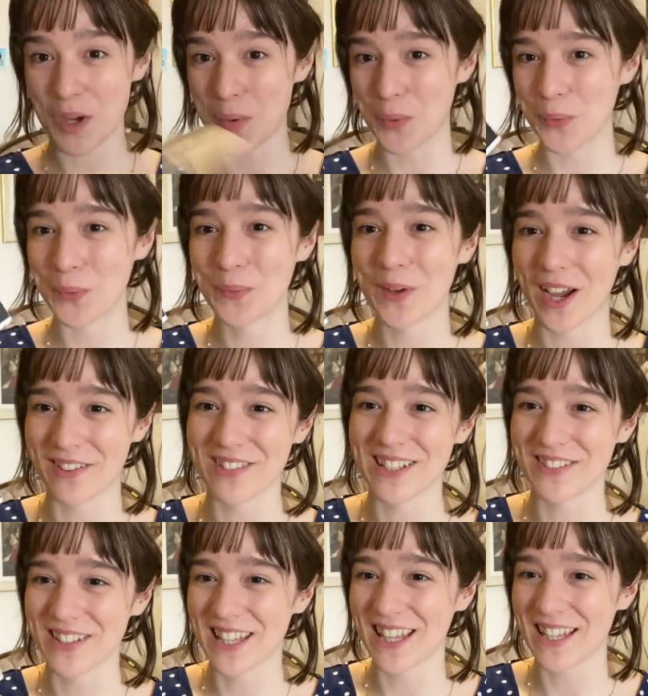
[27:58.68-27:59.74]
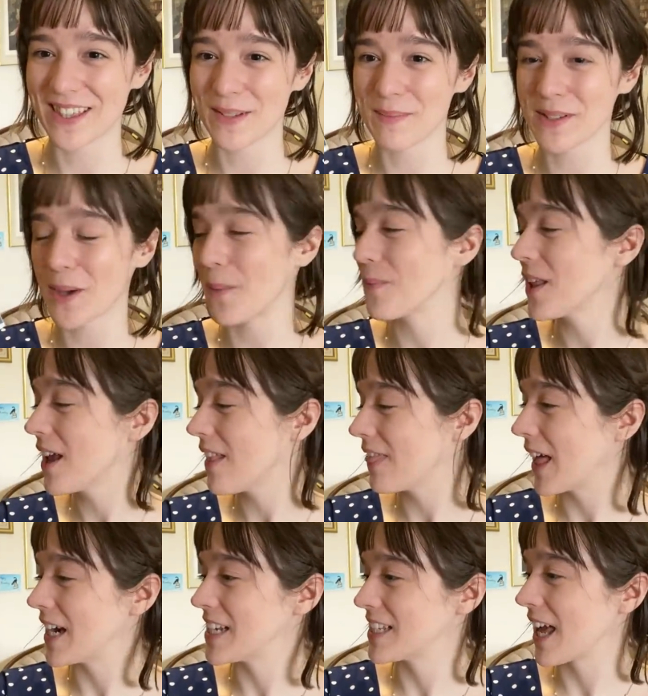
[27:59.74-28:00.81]
ooh, I really, really like them. So
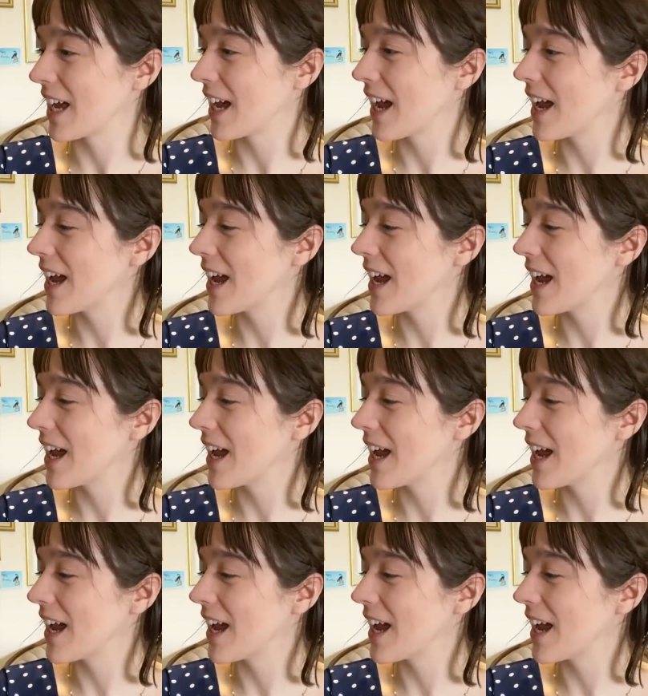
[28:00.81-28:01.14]
that is that guy